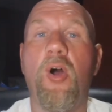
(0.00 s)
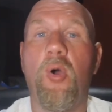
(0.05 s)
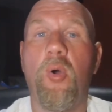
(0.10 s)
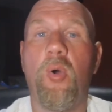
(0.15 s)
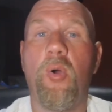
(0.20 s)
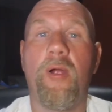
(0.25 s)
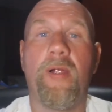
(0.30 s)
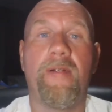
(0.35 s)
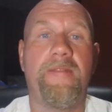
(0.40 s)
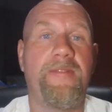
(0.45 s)

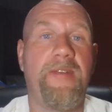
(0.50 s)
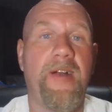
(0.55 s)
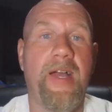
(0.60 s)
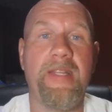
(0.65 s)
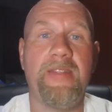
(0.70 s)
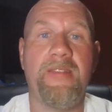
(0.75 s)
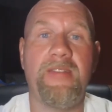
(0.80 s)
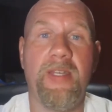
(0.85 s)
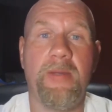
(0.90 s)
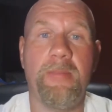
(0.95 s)
or
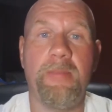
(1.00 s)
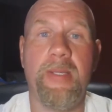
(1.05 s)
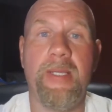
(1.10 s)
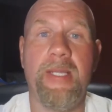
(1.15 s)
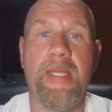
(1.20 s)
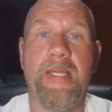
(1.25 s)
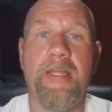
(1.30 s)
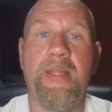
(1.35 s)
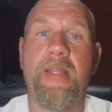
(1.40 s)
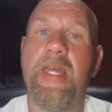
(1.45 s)
find
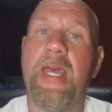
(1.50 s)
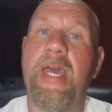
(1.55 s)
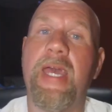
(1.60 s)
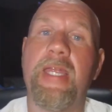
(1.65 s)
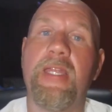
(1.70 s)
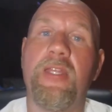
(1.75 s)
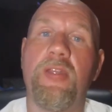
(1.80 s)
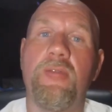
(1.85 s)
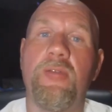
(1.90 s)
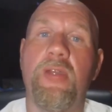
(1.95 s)
somebody
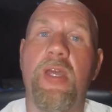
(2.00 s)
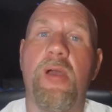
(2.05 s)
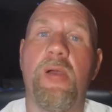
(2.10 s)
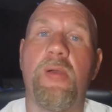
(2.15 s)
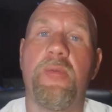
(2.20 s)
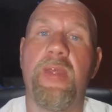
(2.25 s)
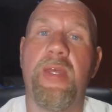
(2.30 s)
that you know